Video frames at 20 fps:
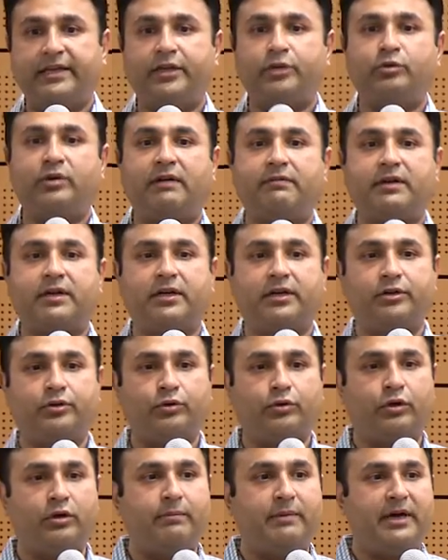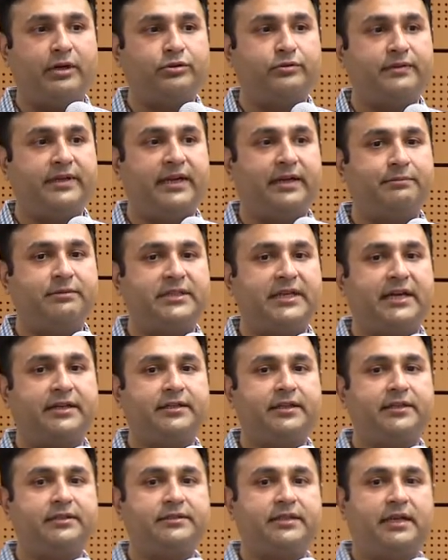need to have a control mouse where I'm
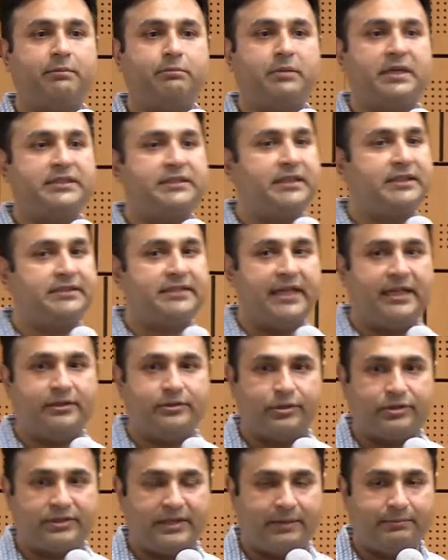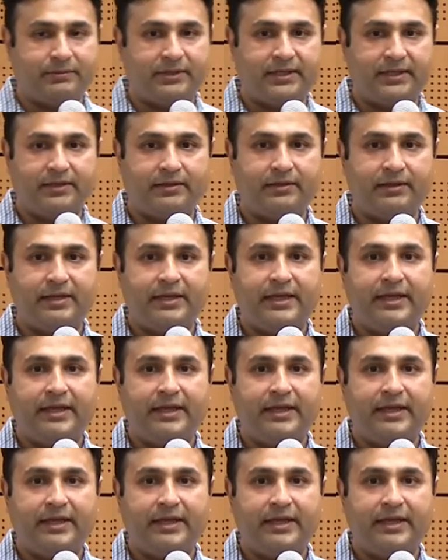injecting some muscle cells or something,